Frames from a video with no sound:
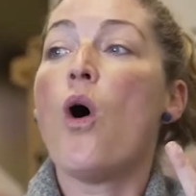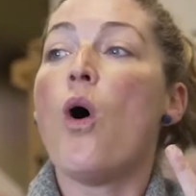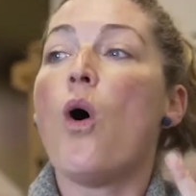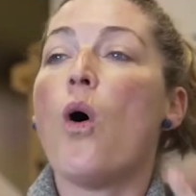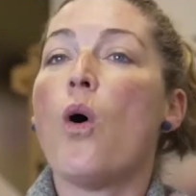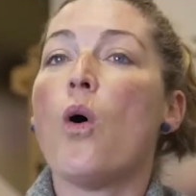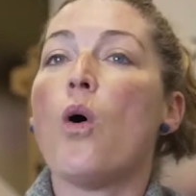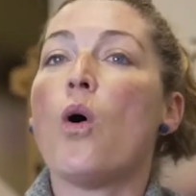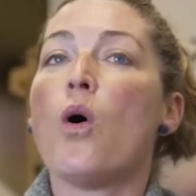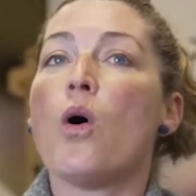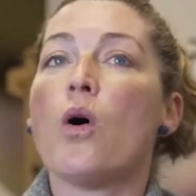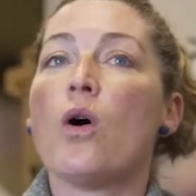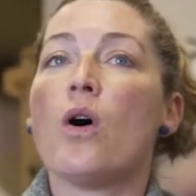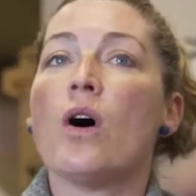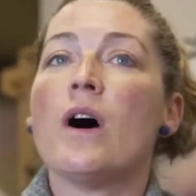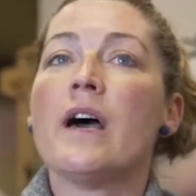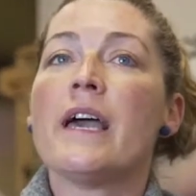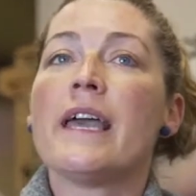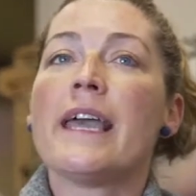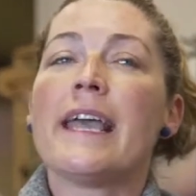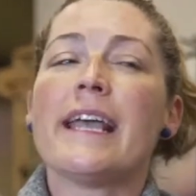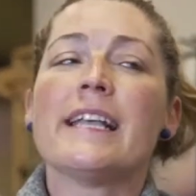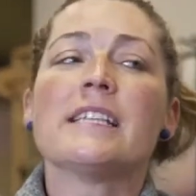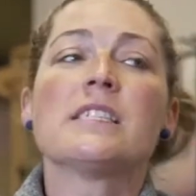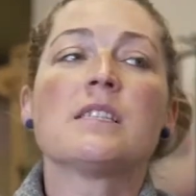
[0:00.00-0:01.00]
Or
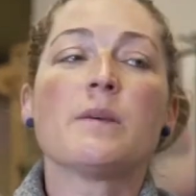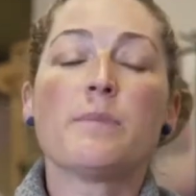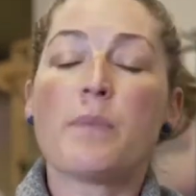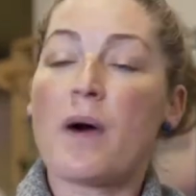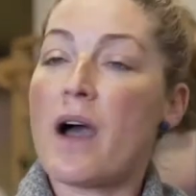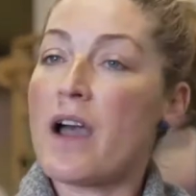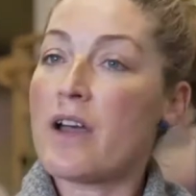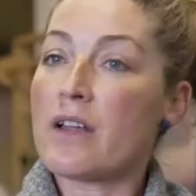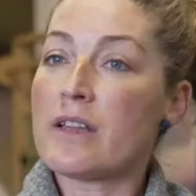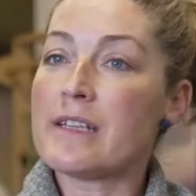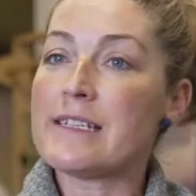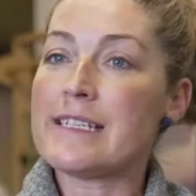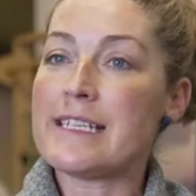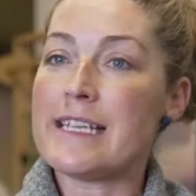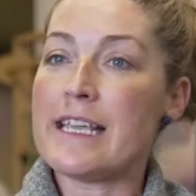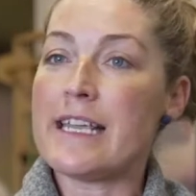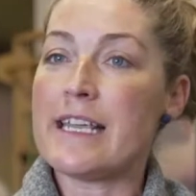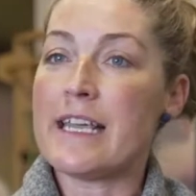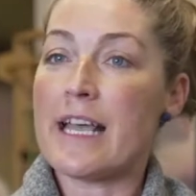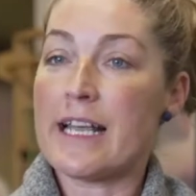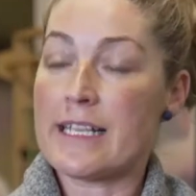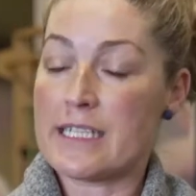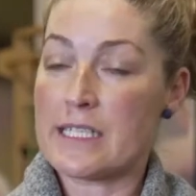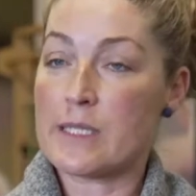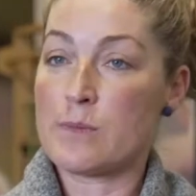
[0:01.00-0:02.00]
is the
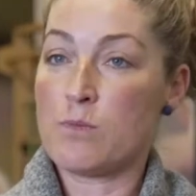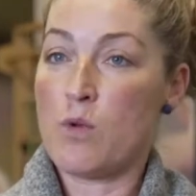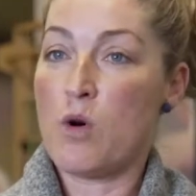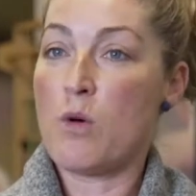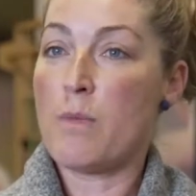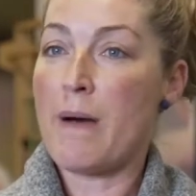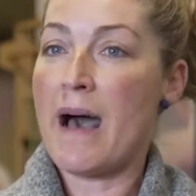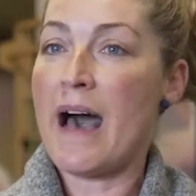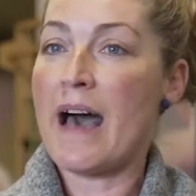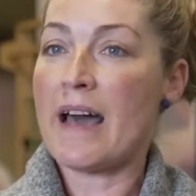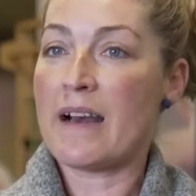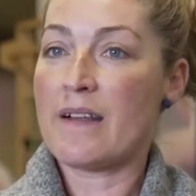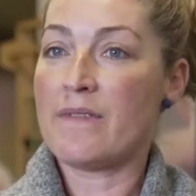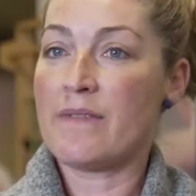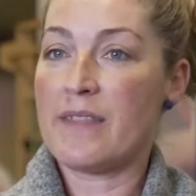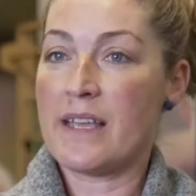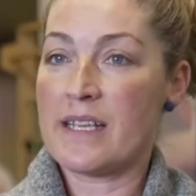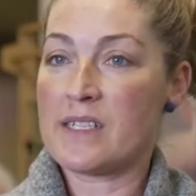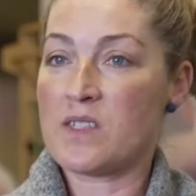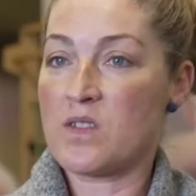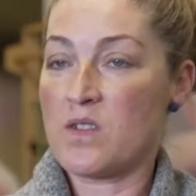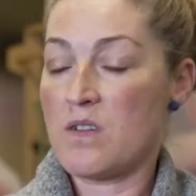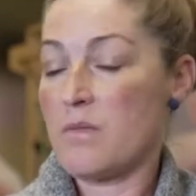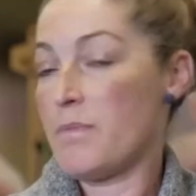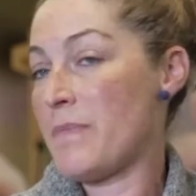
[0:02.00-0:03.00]
biology a small part of their
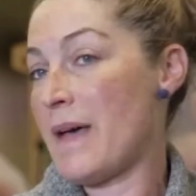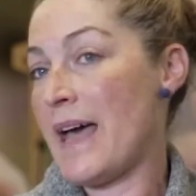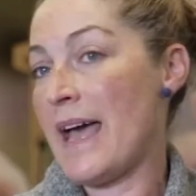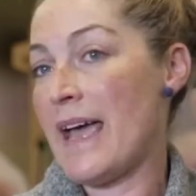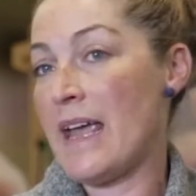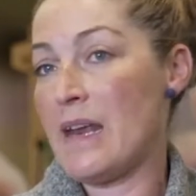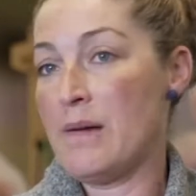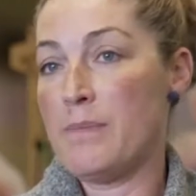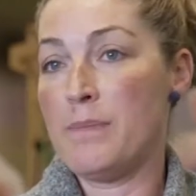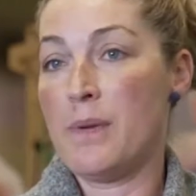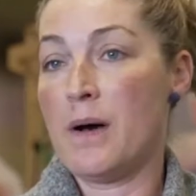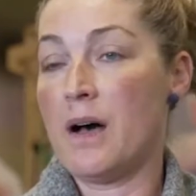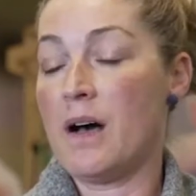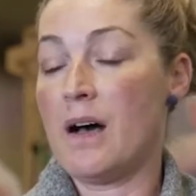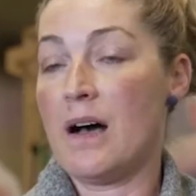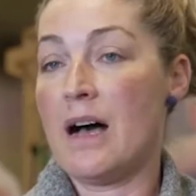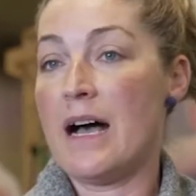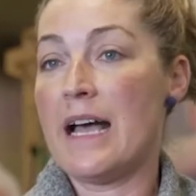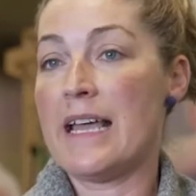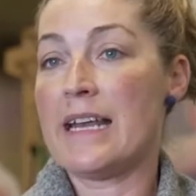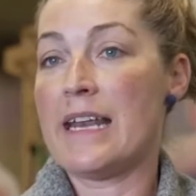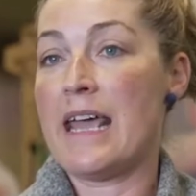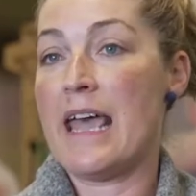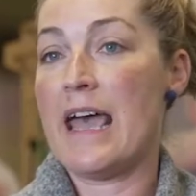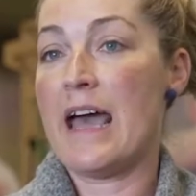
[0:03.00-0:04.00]
sort of pain
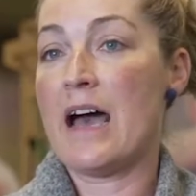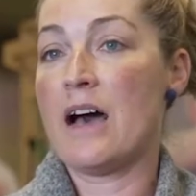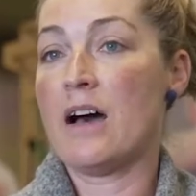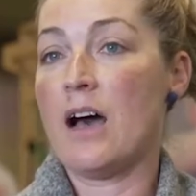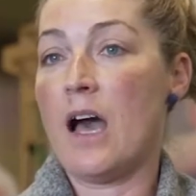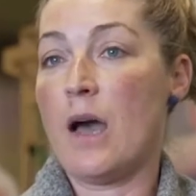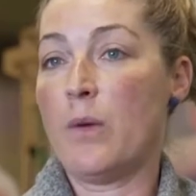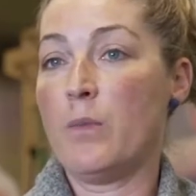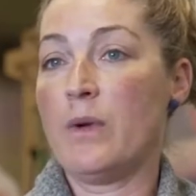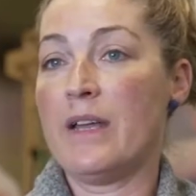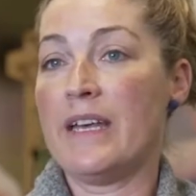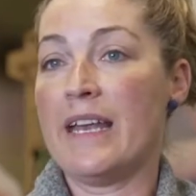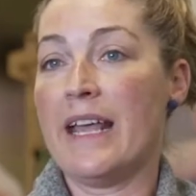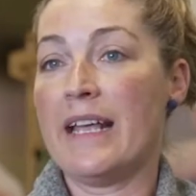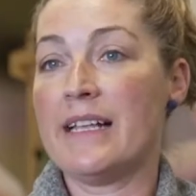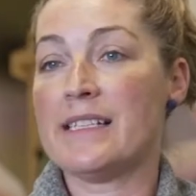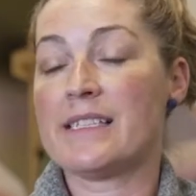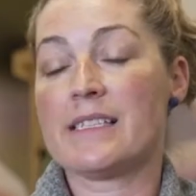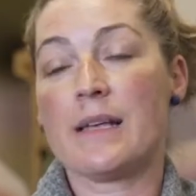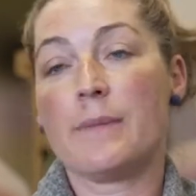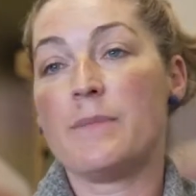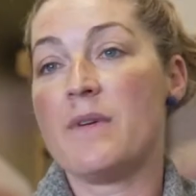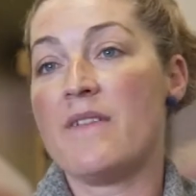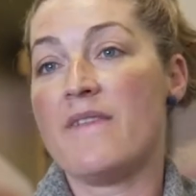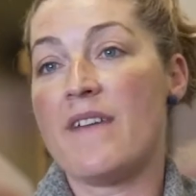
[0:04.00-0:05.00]
pie now, and we need
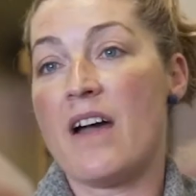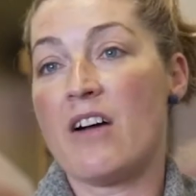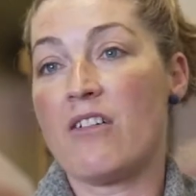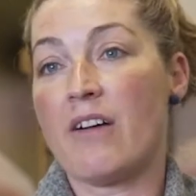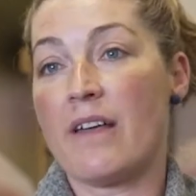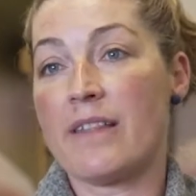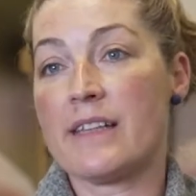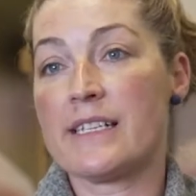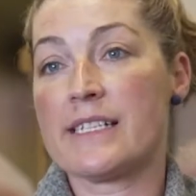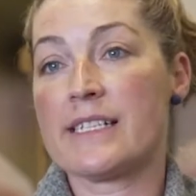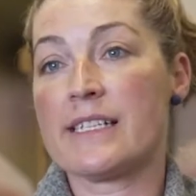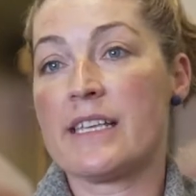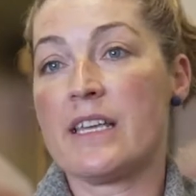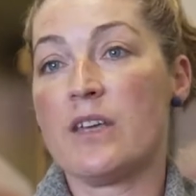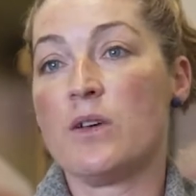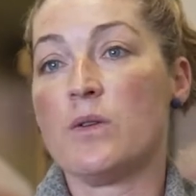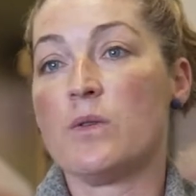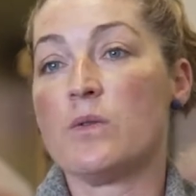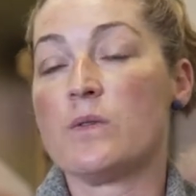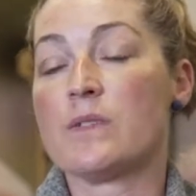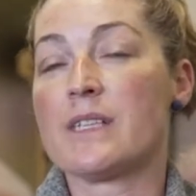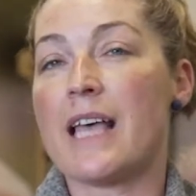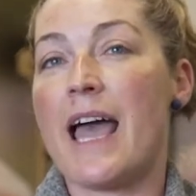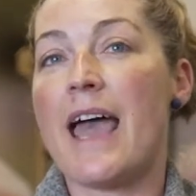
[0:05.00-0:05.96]
some of our other skills,